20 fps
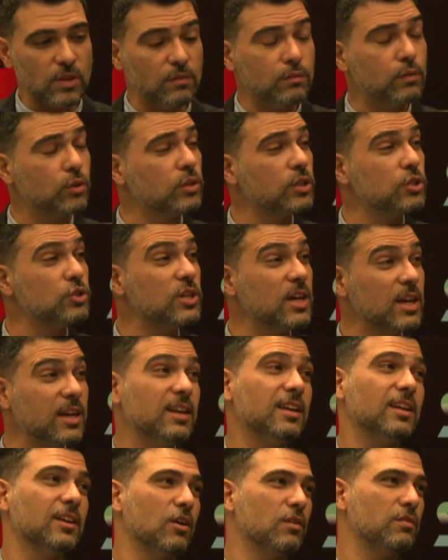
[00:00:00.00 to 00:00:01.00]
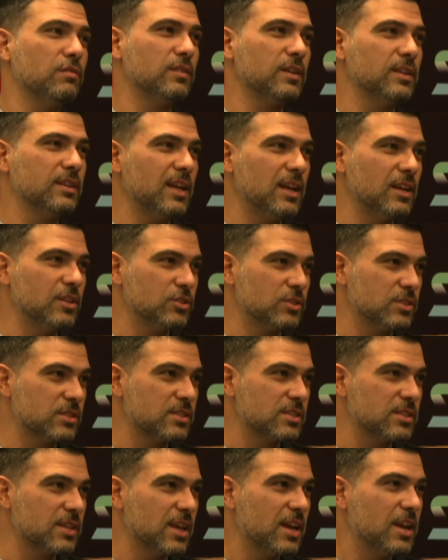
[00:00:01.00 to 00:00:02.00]
for the sharing of
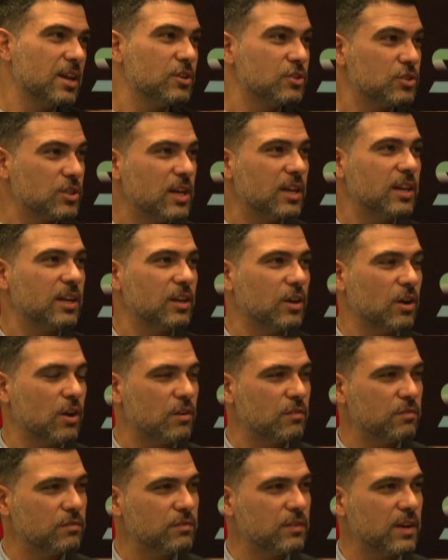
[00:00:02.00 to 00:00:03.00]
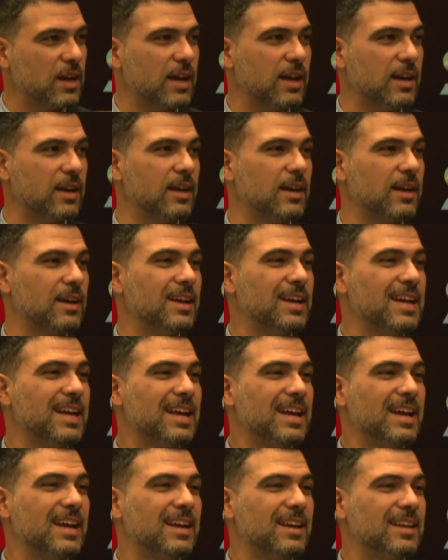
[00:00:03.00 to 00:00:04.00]
intelligence, sharing of
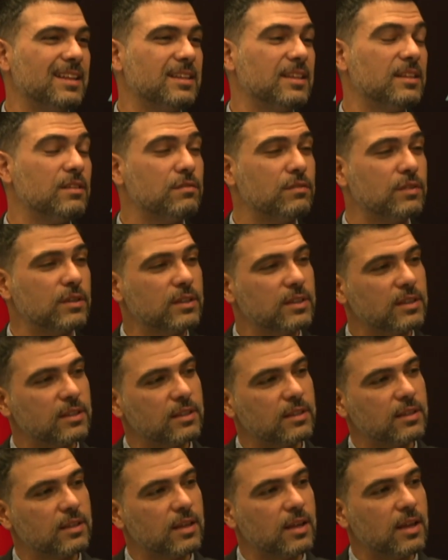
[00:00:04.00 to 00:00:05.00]
the different